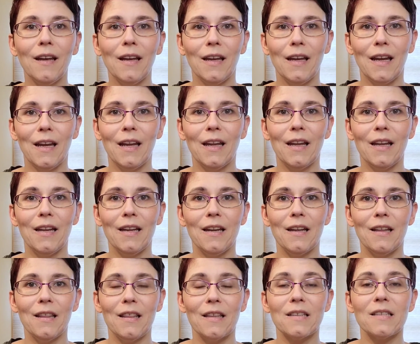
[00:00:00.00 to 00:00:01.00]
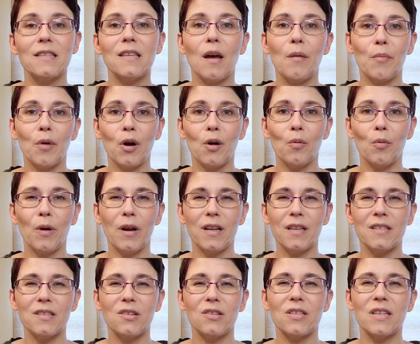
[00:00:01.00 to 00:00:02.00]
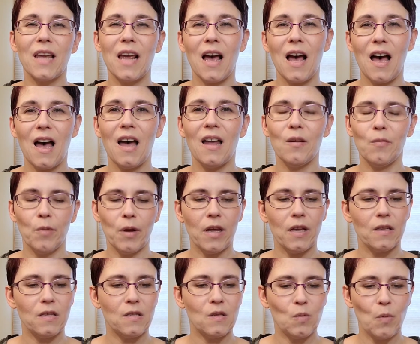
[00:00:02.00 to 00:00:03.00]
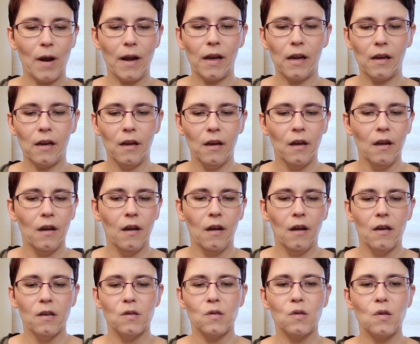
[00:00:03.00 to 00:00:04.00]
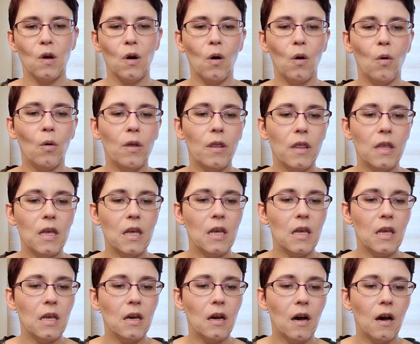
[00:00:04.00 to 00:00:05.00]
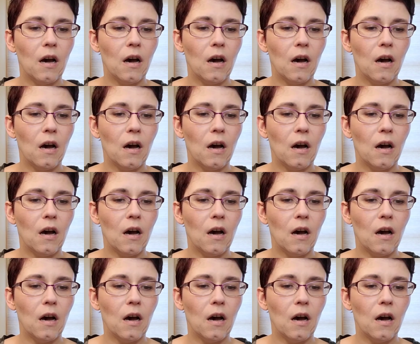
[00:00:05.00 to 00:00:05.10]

in the summer when it starts to get hot and we get sweaty. So the